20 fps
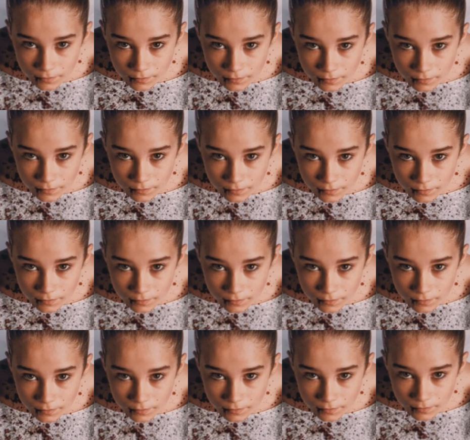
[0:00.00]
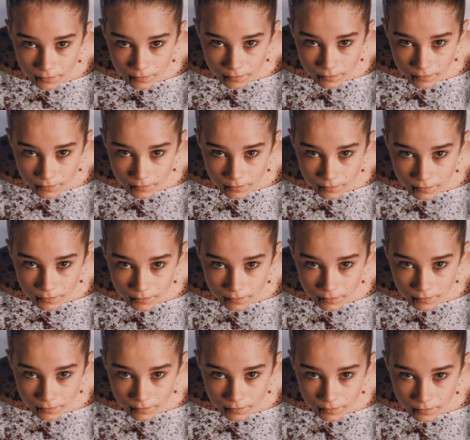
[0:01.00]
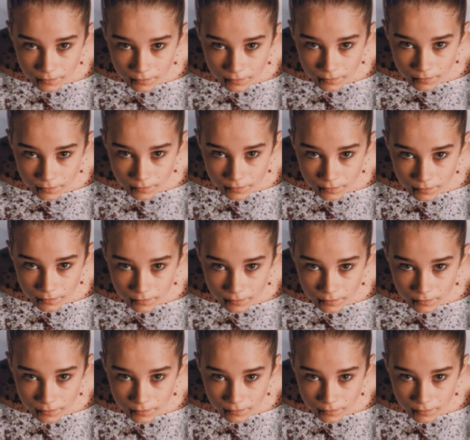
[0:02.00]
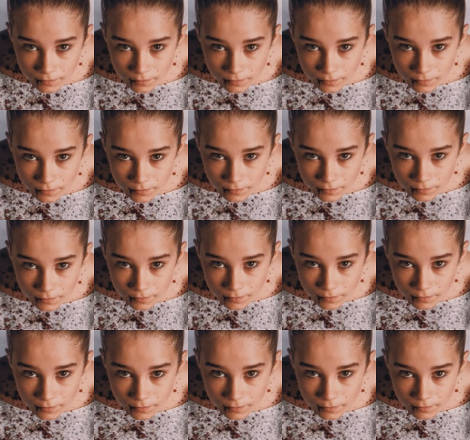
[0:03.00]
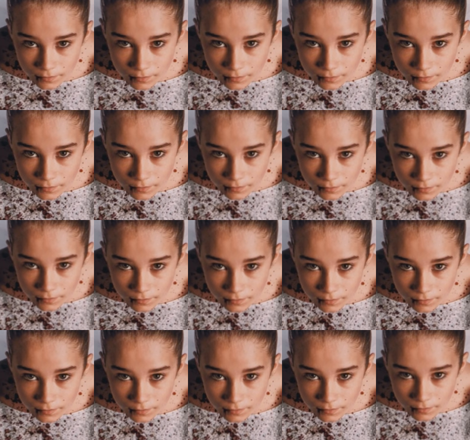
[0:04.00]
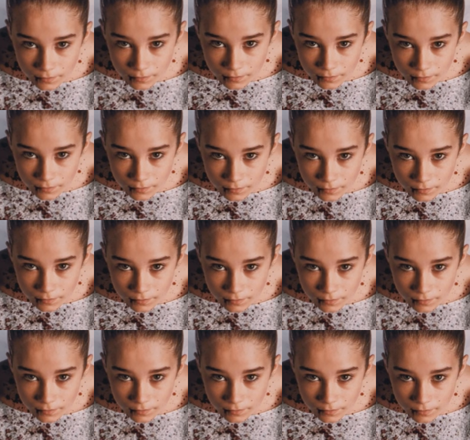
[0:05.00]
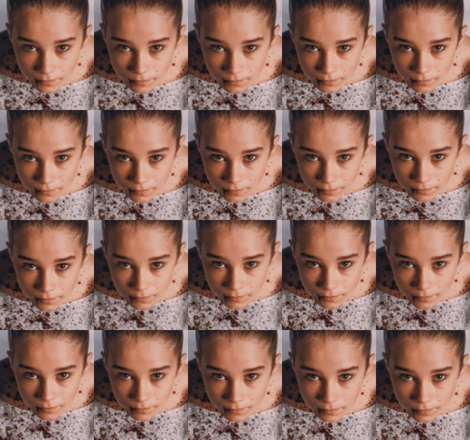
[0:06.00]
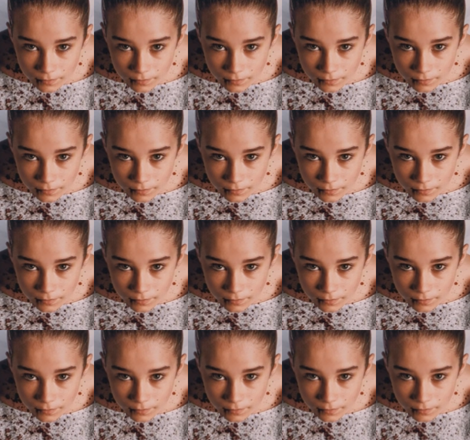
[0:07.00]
(not speaking)